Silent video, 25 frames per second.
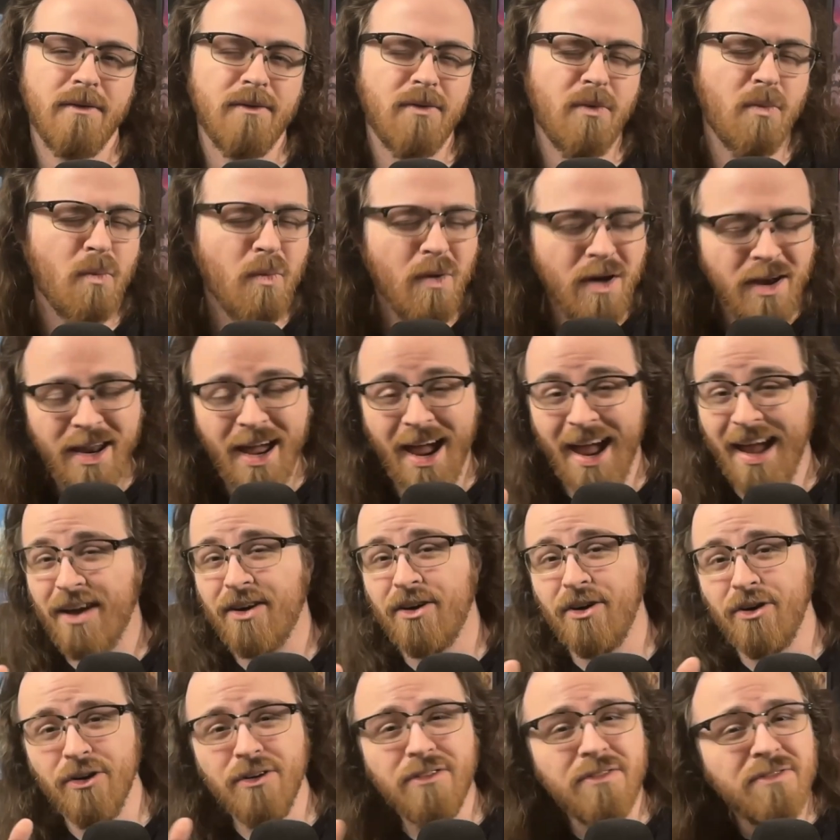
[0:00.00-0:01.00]
from what I
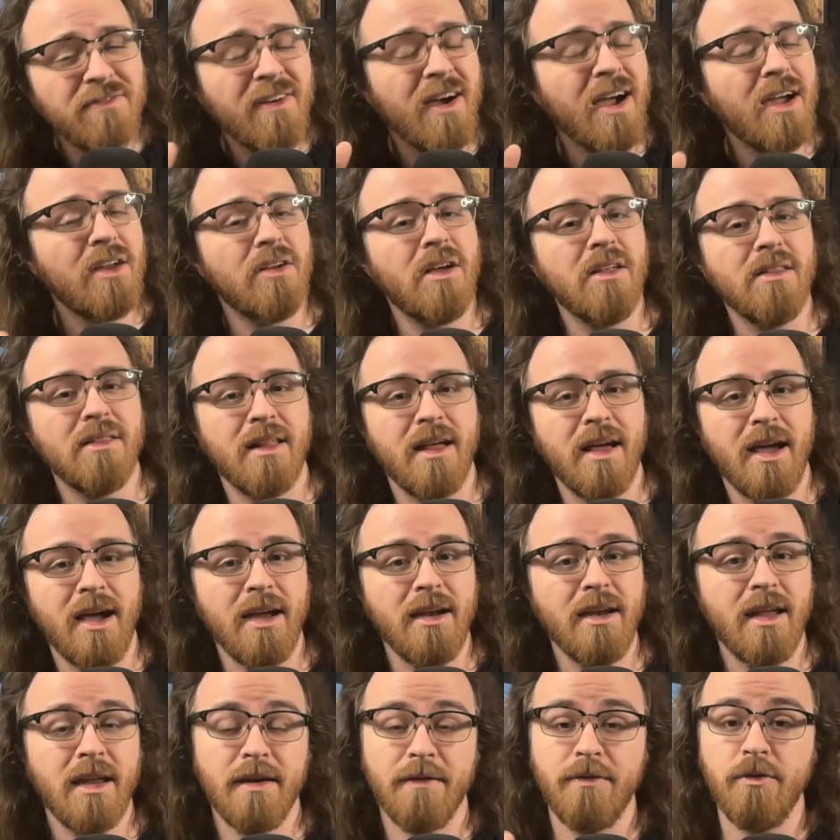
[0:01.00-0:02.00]
could find online
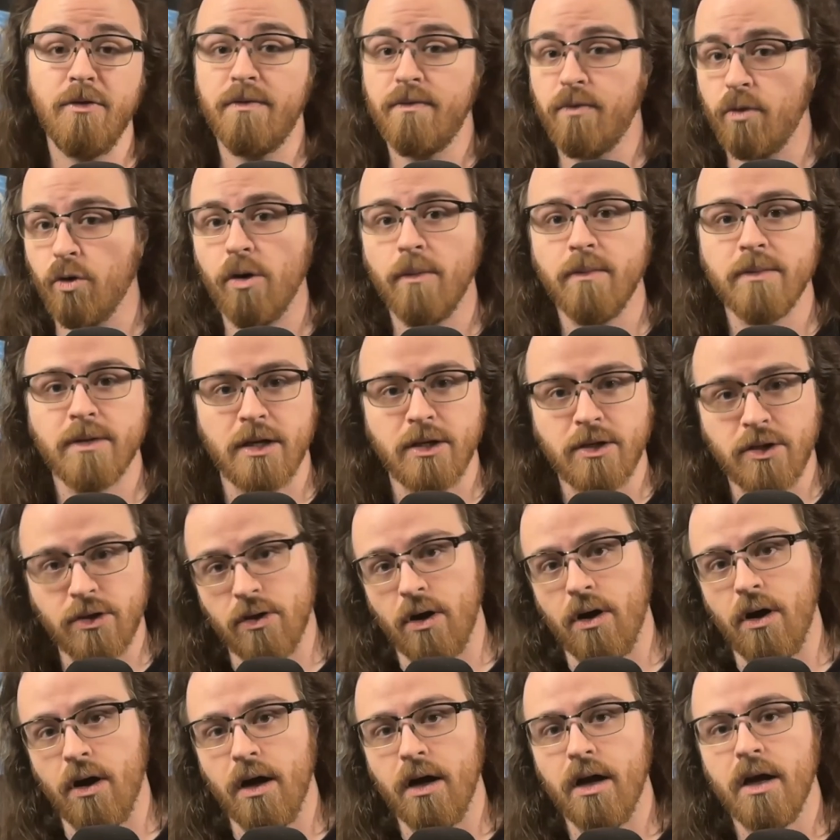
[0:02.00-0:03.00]
and a few forums I
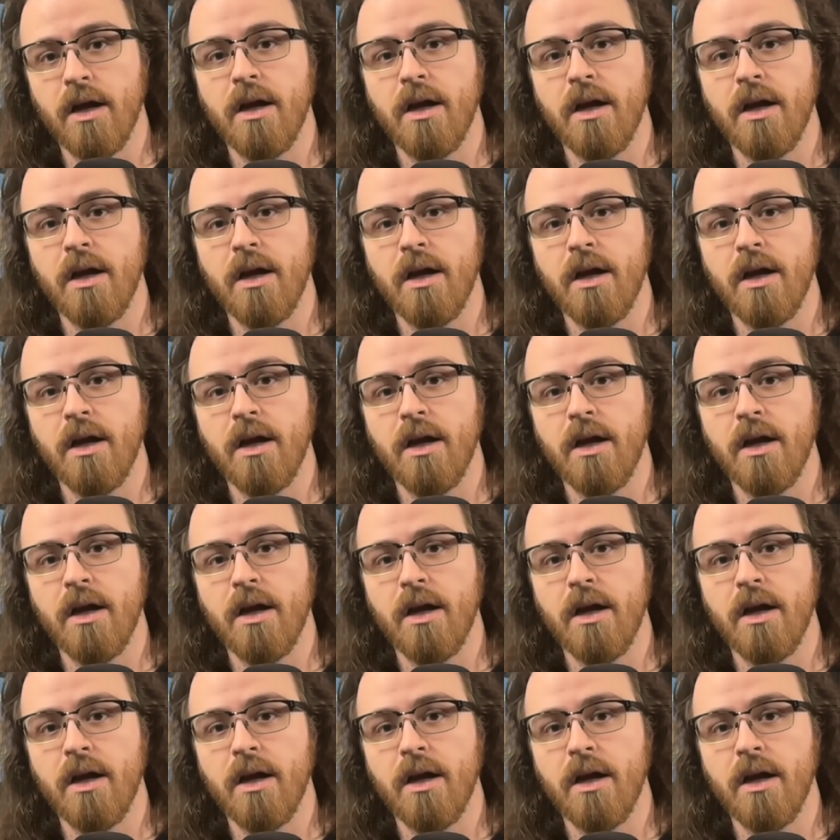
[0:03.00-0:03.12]
saw,